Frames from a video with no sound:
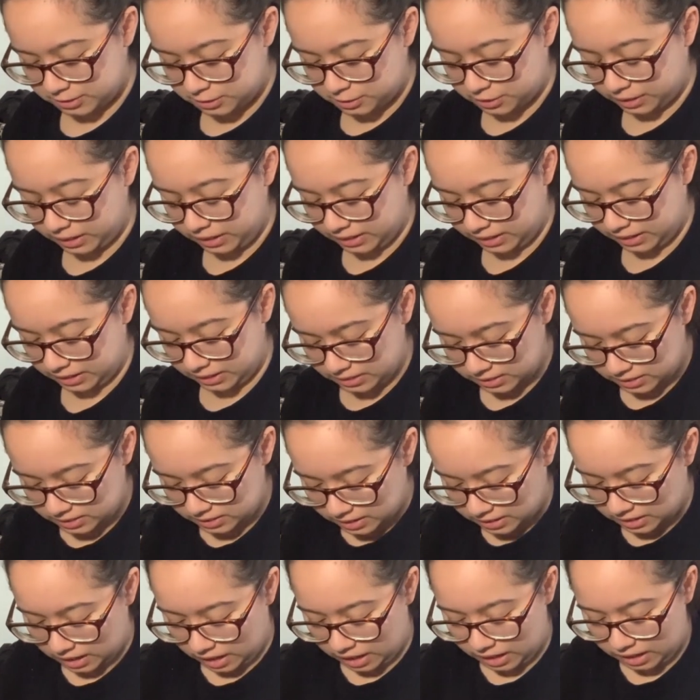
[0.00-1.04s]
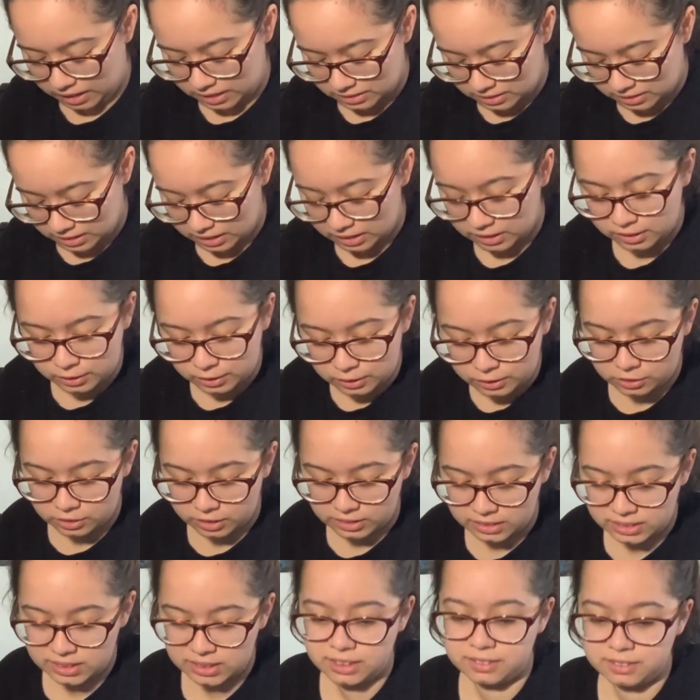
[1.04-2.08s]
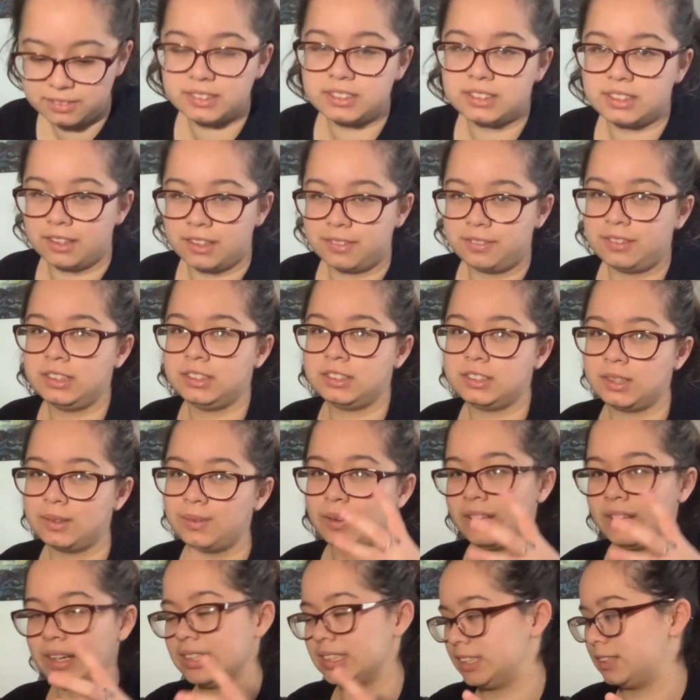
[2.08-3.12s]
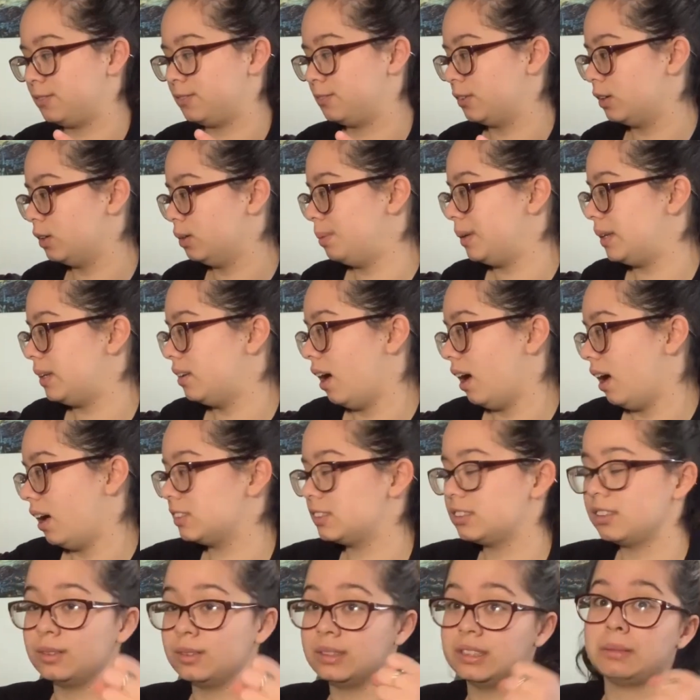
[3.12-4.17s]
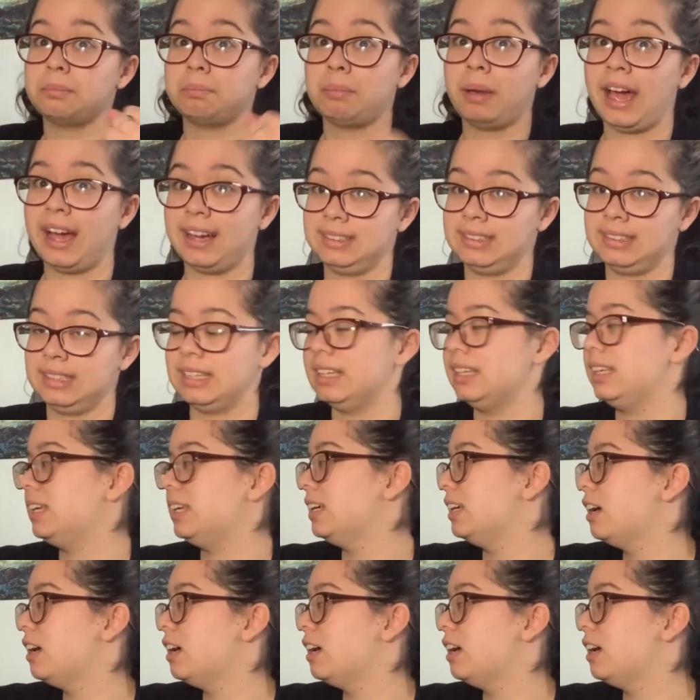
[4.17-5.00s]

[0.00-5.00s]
trick is to include just enough stuffing to where it's full, but not so it's packed in,